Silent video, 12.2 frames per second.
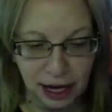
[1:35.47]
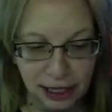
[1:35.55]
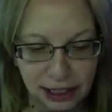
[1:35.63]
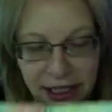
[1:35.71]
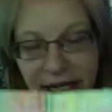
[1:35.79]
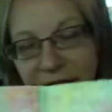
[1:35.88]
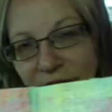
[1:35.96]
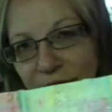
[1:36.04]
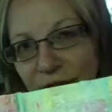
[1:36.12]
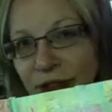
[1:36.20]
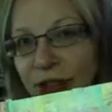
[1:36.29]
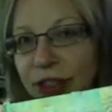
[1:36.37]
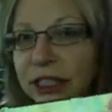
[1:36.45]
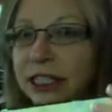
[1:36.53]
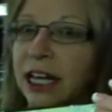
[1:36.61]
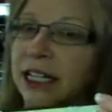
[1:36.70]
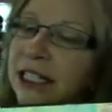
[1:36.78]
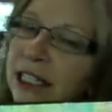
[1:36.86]
stenciled
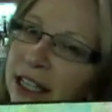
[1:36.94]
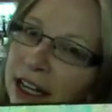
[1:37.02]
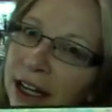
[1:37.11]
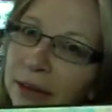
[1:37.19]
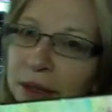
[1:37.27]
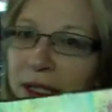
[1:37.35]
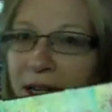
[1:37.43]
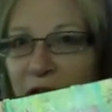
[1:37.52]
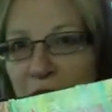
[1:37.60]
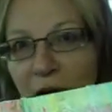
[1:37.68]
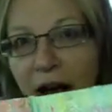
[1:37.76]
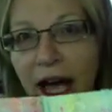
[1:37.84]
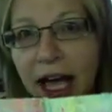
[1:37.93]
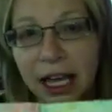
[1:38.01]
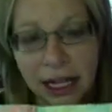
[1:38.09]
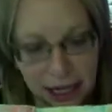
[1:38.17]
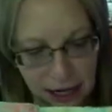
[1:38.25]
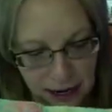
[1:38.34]
and I stamped and I
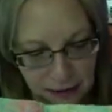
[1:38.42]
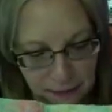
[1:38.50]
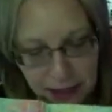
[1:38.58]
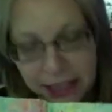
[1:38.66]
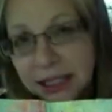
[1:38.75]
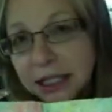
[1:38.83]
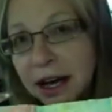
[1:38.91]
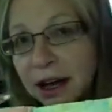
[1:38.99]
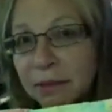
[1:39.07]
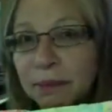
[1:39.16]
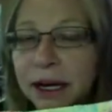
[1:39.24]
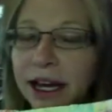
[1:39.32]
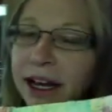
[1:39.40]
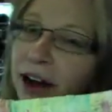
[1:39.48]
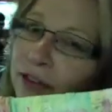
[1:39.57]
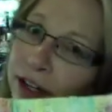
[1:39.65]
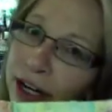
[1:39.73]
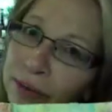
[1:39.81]
dried and I messed up and I
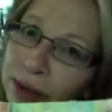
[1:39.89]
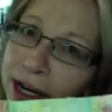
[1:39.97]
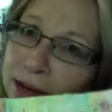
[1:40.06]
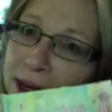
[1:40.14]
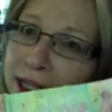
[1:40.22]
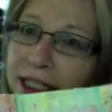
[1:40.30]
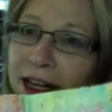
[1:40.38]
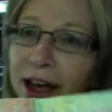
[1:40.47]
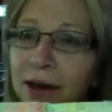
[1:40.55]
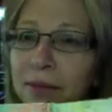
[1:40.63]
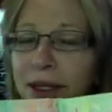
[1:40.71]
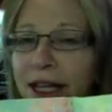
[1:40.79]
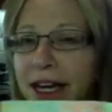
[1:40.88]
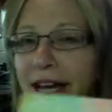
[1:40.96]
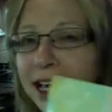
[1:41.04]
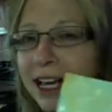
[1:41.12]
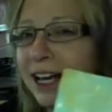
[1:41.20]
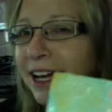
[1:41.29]
covered up what I messed up, and then
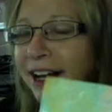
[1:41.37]
I